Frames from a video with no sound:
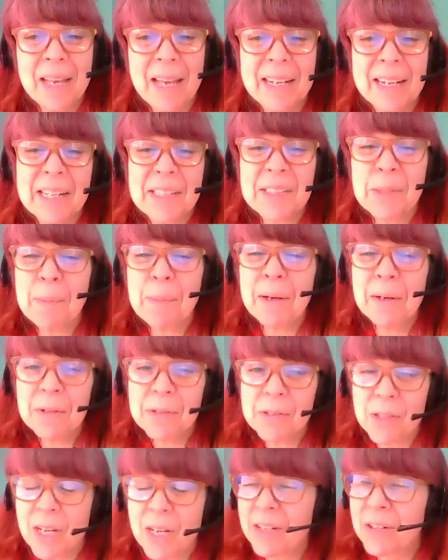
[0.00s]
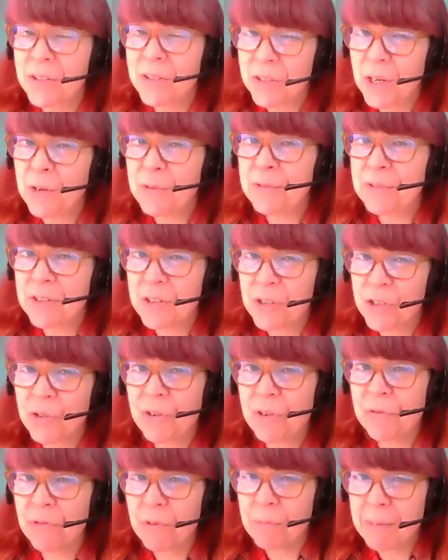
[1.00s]
and I suppose I don't know for
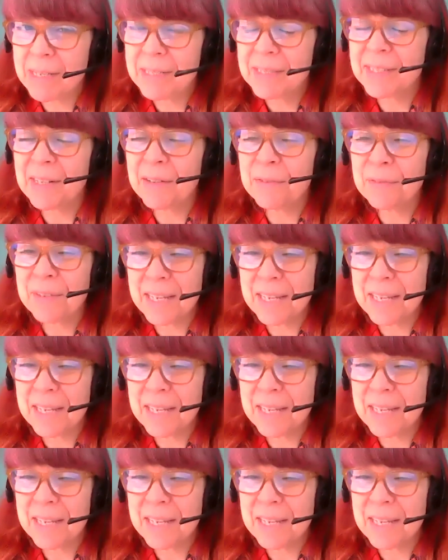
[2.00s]
sure for myself